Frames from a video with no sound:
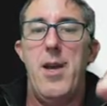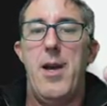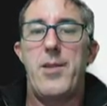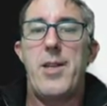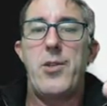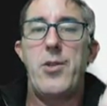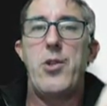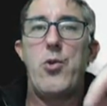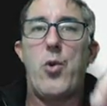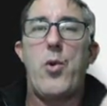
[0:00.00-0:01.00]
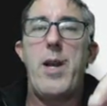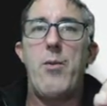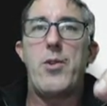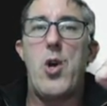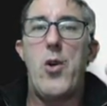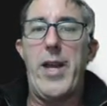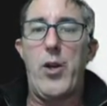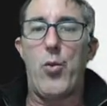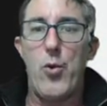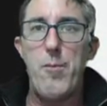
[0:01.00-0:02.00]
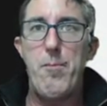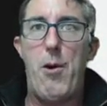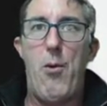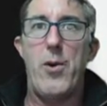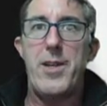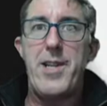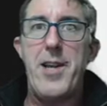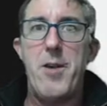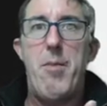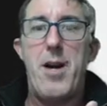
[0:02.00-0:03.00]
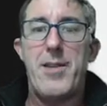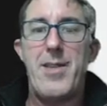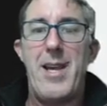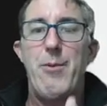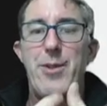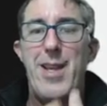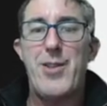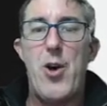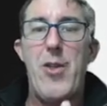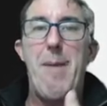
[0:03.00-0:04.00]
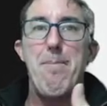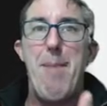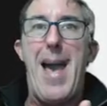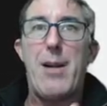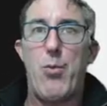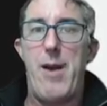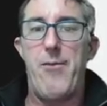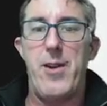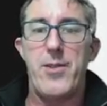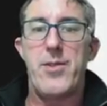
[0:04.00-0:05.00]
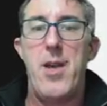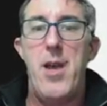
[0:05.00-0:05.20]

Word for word: essentially to create what's called a group or in Tinderbox language, that's called a back reference.